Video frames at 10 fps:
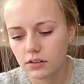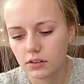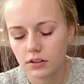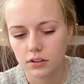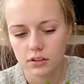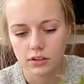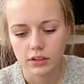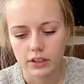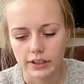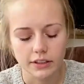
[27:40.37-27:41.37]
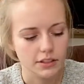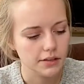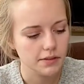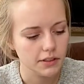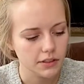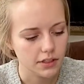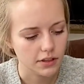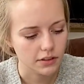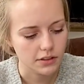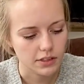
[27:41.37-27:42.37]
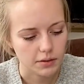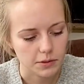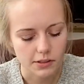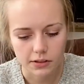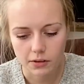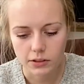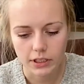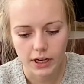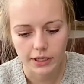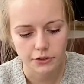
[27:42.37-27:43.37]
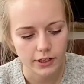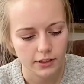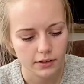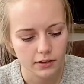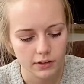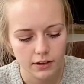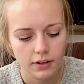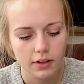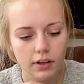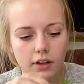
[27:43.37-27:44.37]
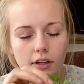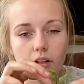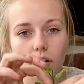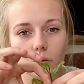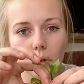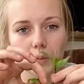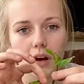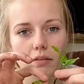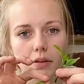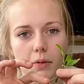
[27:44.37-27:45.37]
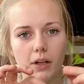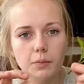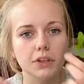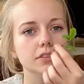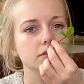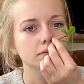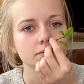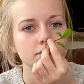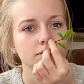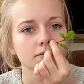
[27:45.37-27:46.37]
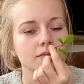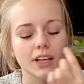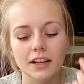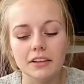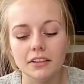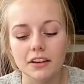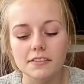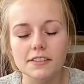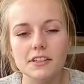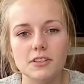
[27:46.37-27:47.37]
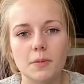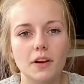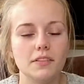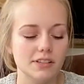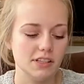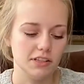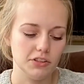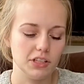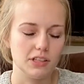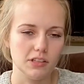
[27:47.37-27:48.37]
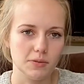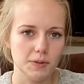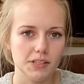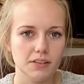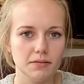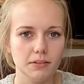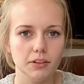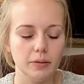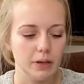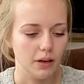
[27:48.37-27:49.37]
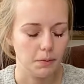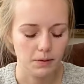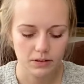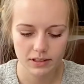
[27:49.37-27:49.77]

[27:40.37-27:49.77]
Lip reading: you can definitely tell the stem is a little dehydrated. And then I'll rip off the bottom leaf. I love the smell of citrus. It smells like Fruity Pebbles.